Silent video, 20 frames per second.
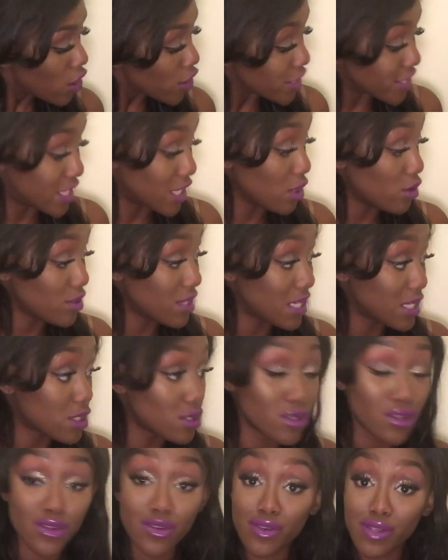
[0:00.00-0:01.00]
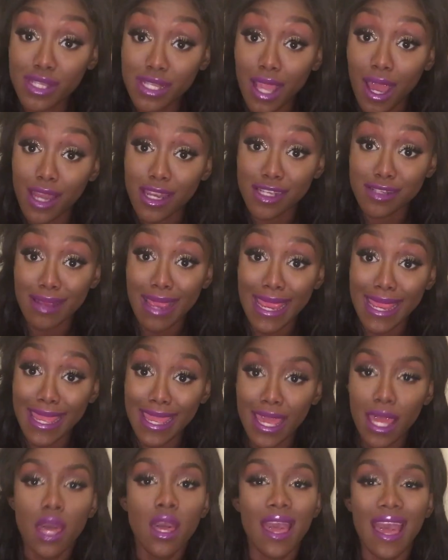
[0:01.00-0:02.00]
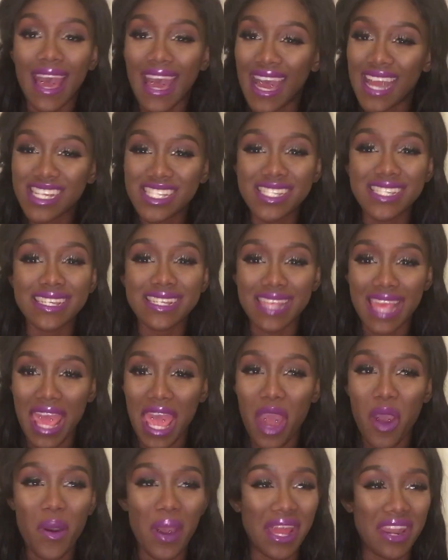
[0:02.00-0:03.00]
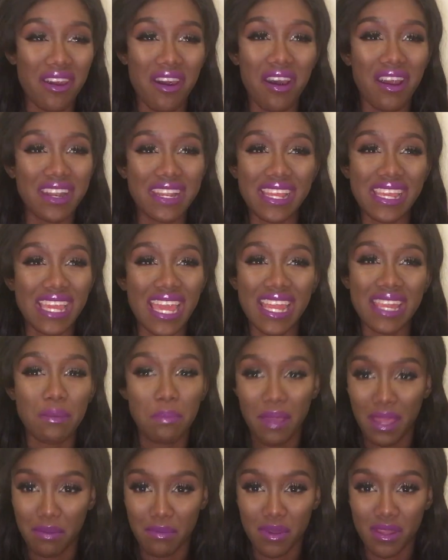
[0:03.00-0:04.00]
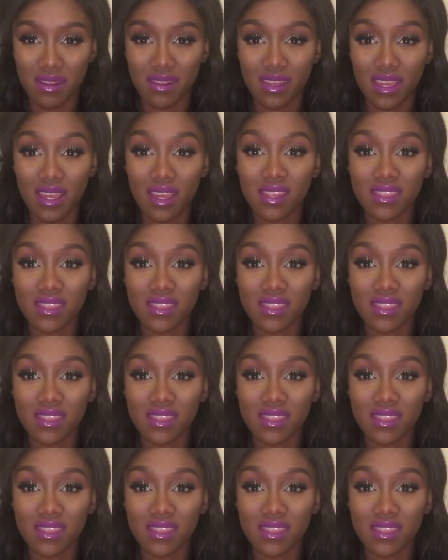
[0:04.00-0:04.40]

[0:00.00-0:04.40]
You see all these nude colors right here? Ashy as hell and hardly any pigment.